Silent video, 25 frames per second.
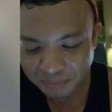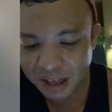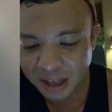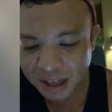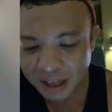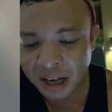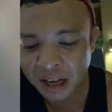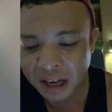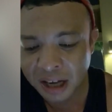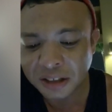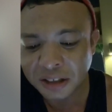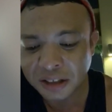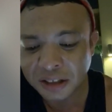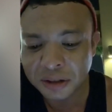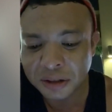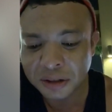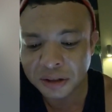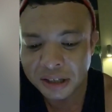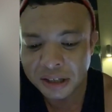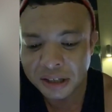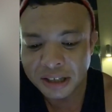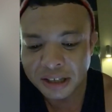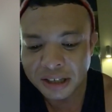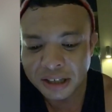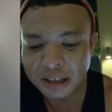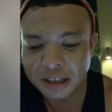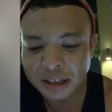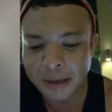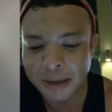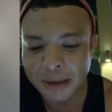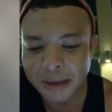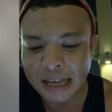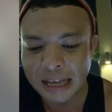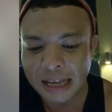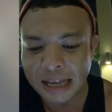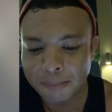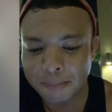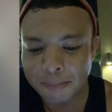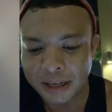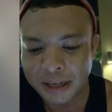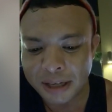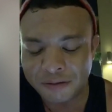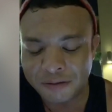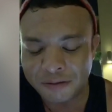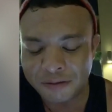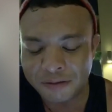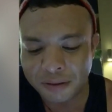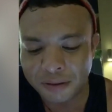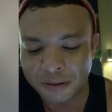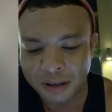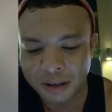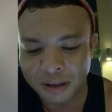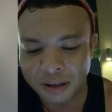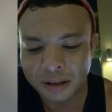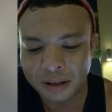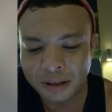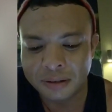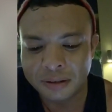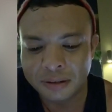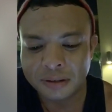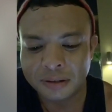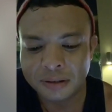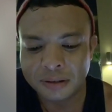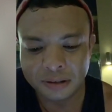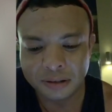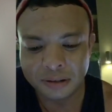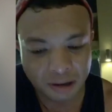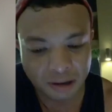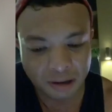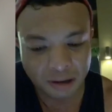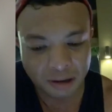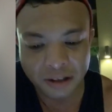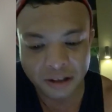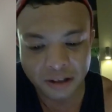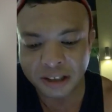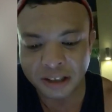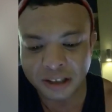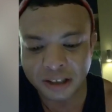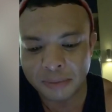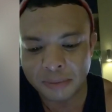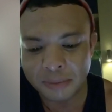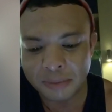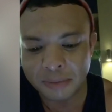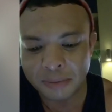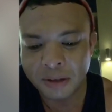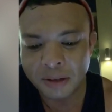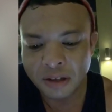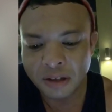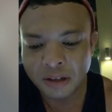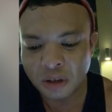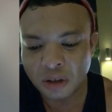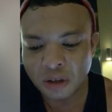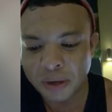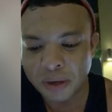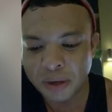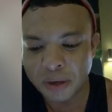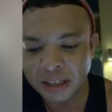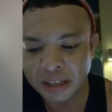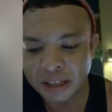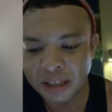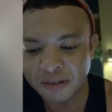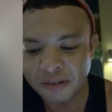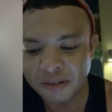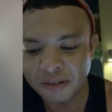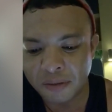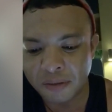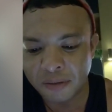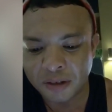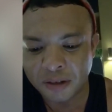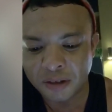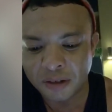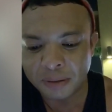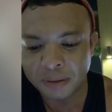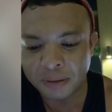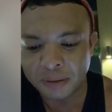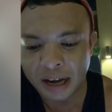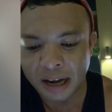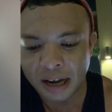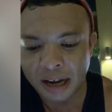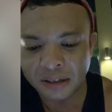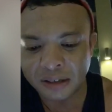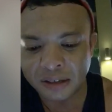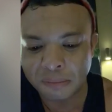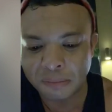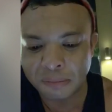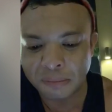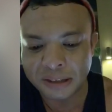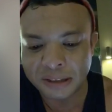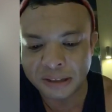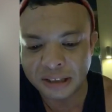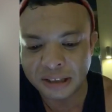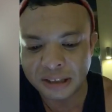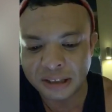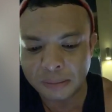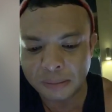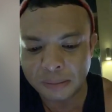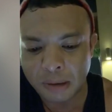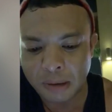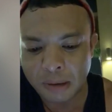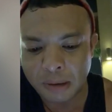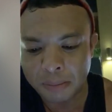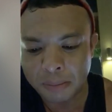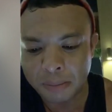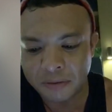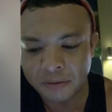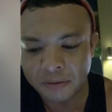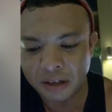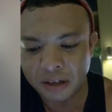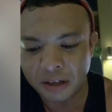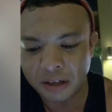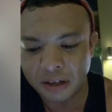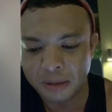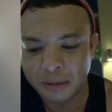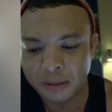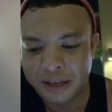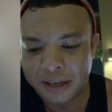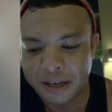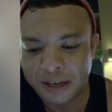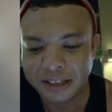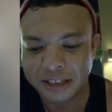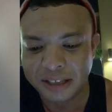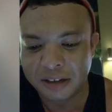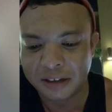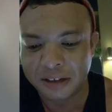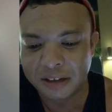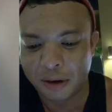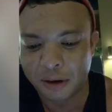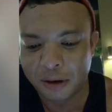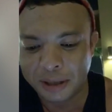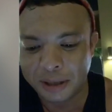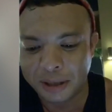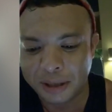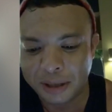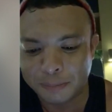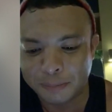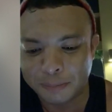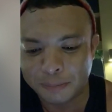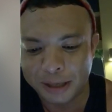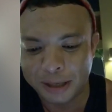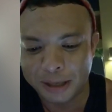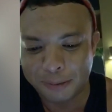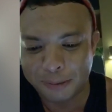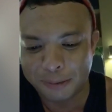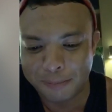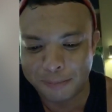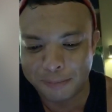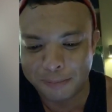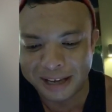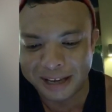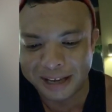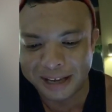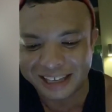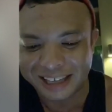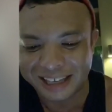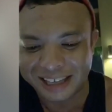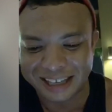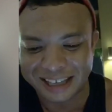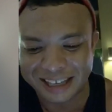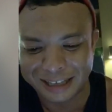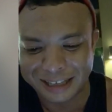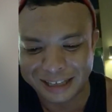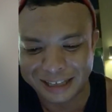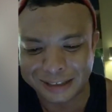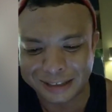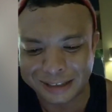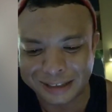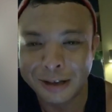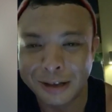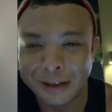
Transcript: Hustle to make that money for daughter's name so we can live comfortably. I don't pretend to be mommy of the year because I've always been about my kids.